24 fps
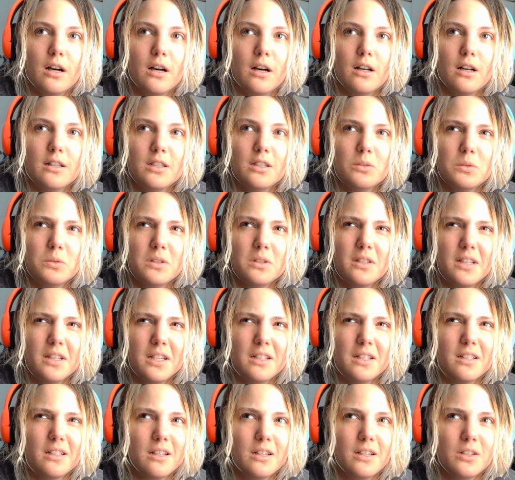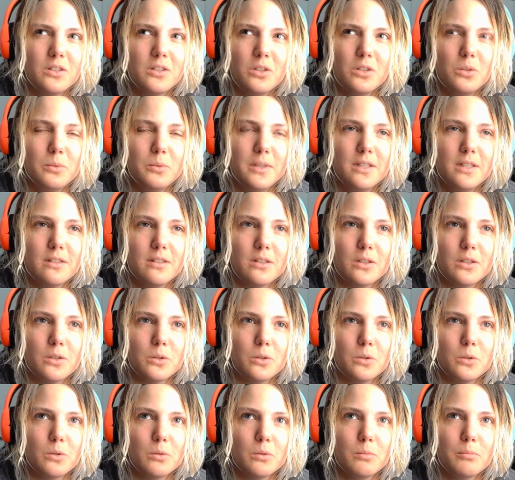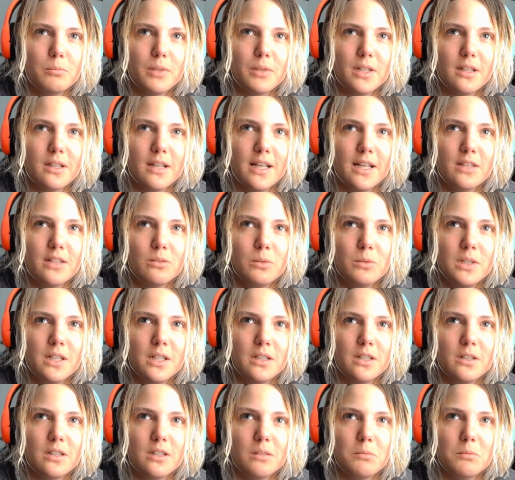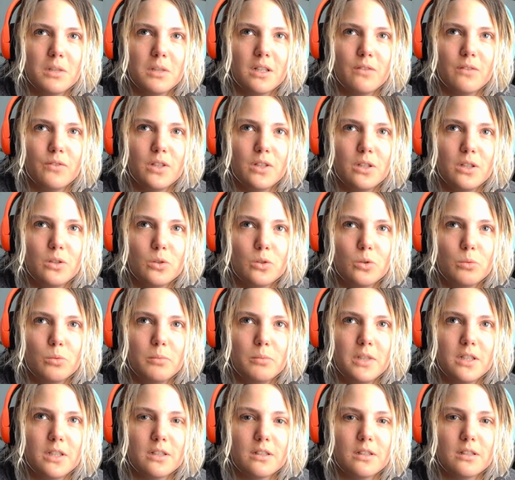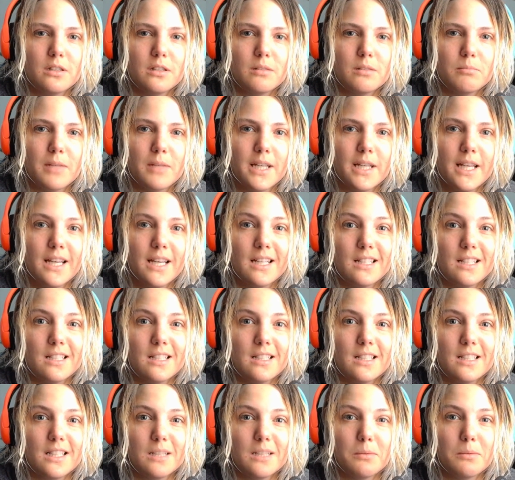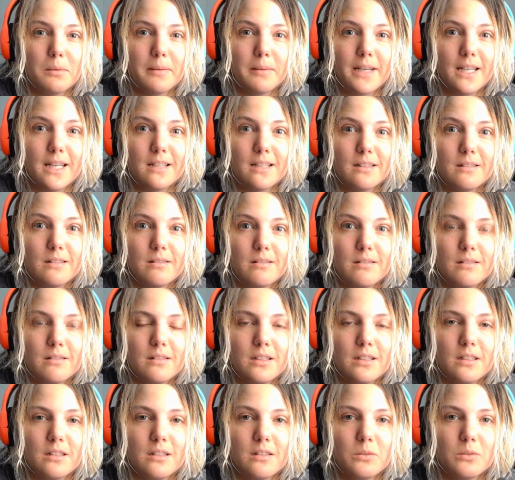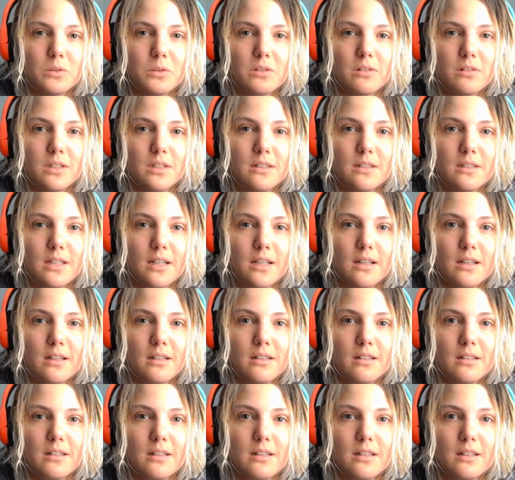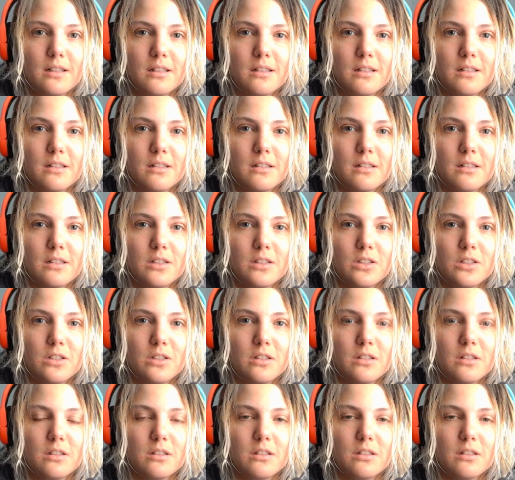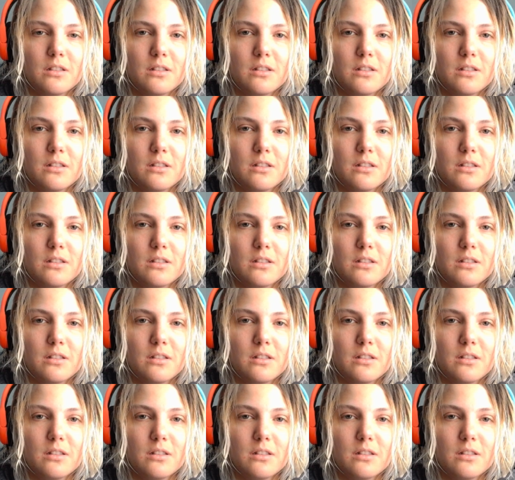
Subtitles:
this was like 2 weeks ago, but last week I couldn't make a video because my cat, I had to put my cat down, and it was really sad, and I just